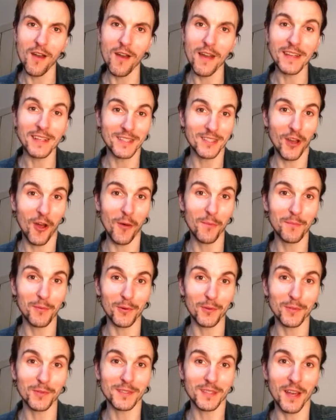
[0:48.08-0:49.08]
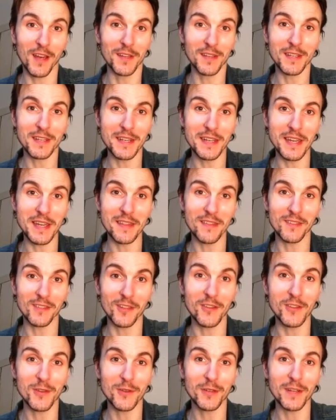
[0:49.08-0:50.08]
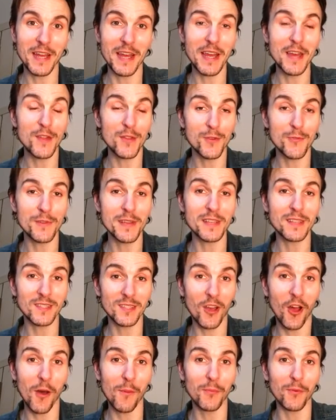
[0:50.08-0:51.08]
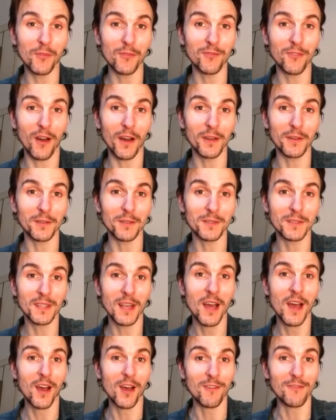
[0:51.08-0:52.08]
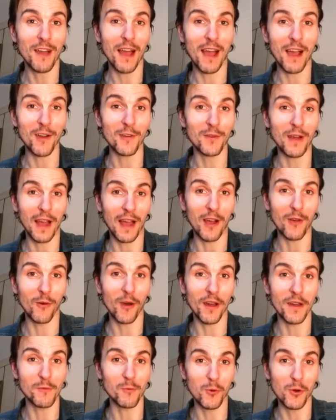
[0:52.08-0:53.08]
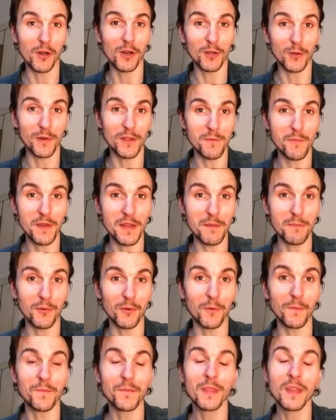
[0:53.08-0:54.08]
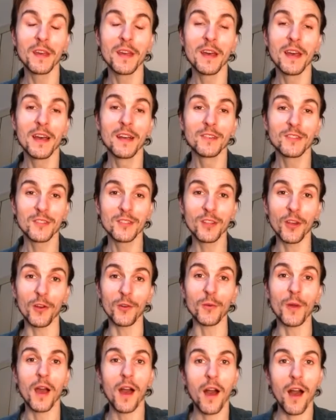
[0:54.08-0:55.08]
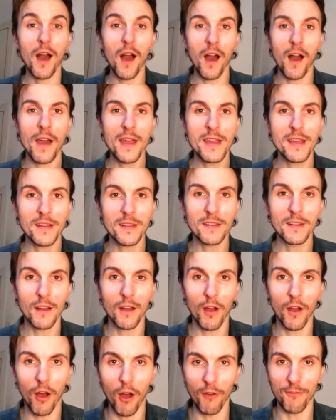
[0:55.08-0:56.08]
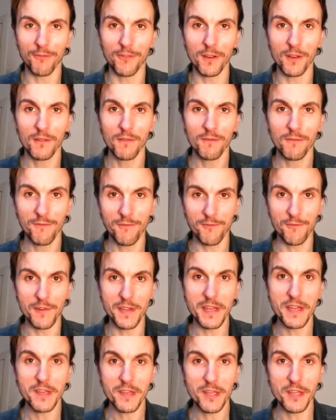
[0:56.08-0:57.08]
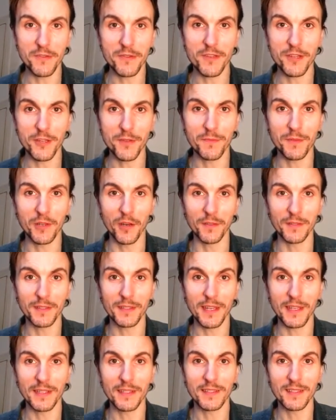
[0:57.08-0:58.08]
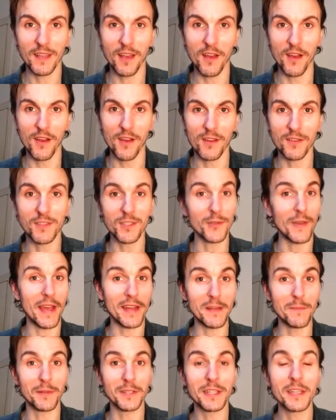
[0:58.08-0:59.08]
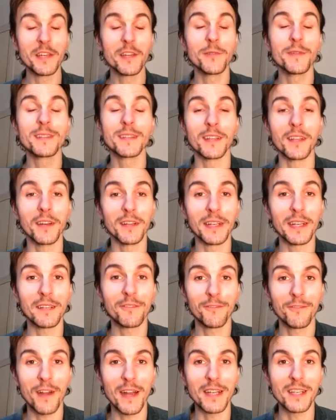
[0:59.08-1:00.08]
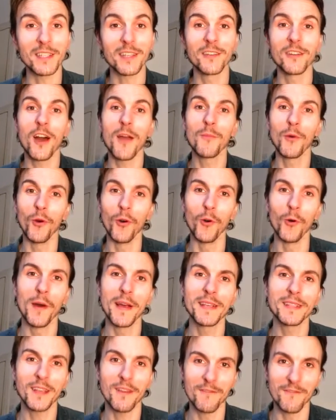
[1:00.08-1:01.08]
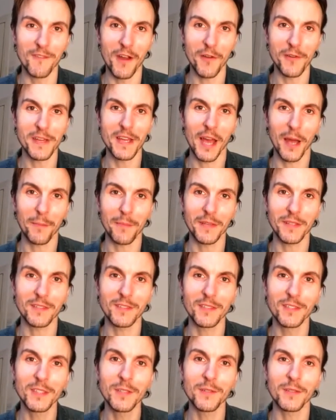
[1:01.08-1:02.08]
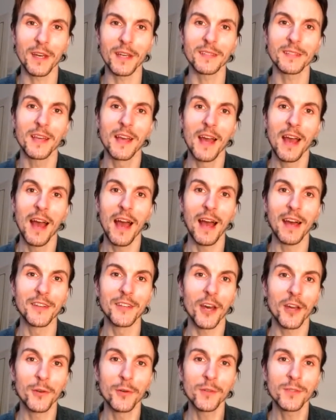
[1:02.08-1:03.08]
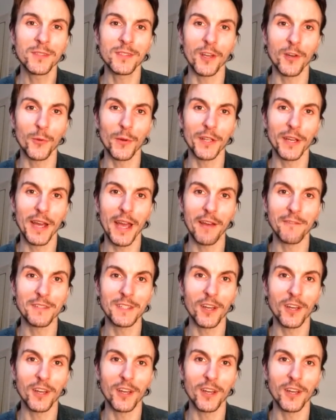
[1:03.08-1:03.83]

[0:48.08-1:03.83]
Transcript: examples underneath, so you can hear 3 sample files of how I work with people. So I offer free YouTube content to anybody who is learning French, and I'm always very happy to do that. And I also, when I have